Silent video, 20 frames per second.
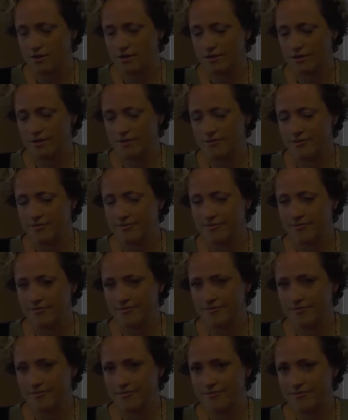
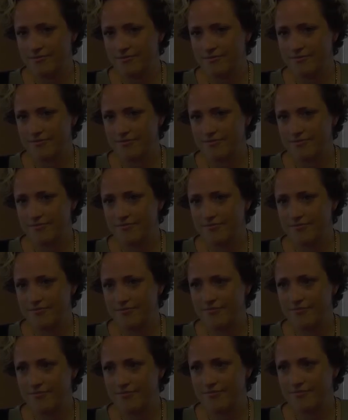
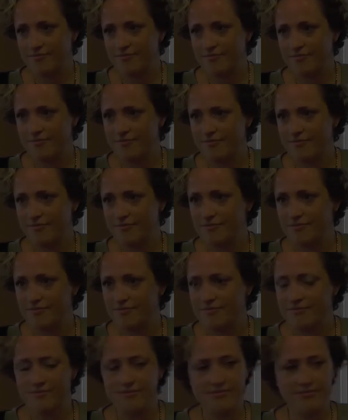
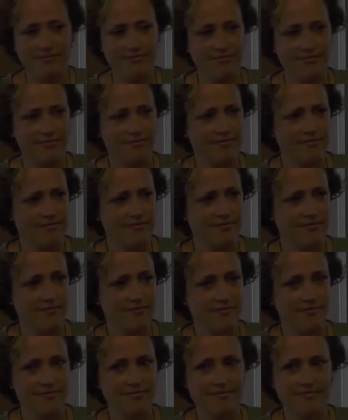
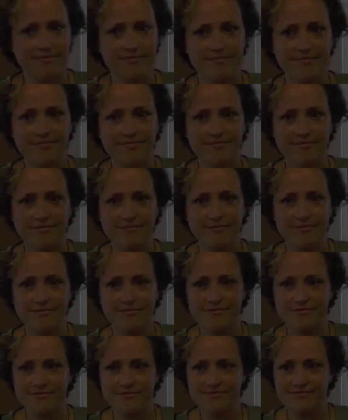
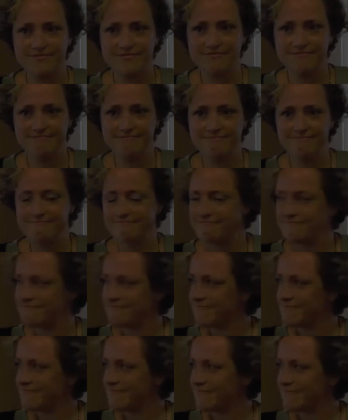
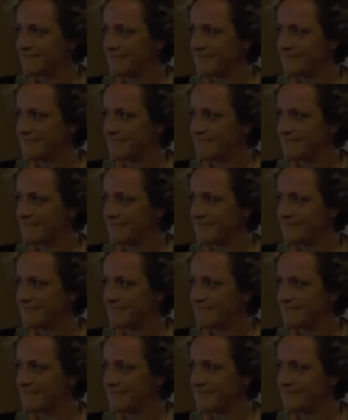(no one is talking)